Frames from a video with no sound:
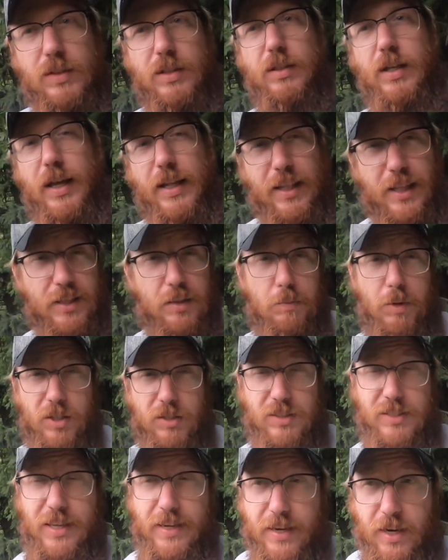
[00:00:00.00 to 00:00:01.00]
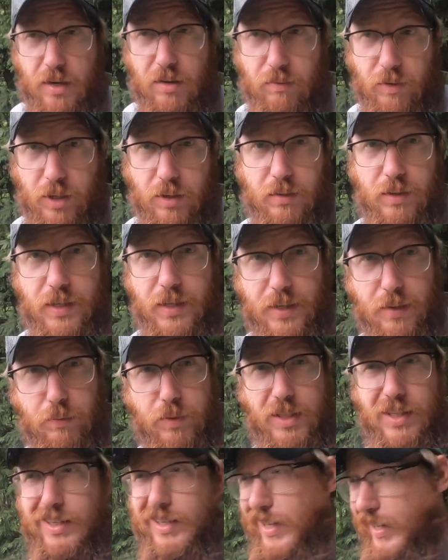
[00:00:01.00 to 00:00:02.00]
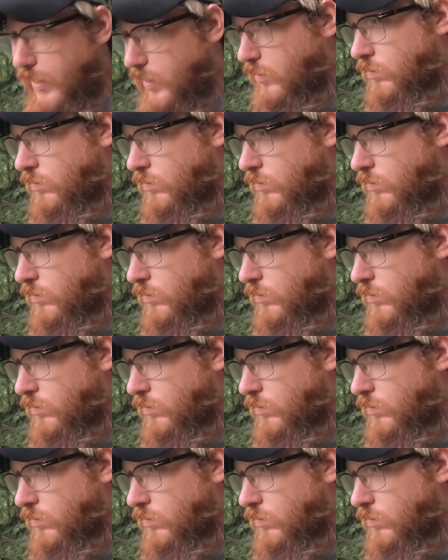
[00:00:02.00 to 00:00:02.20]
I let the bugs take care of it, and within I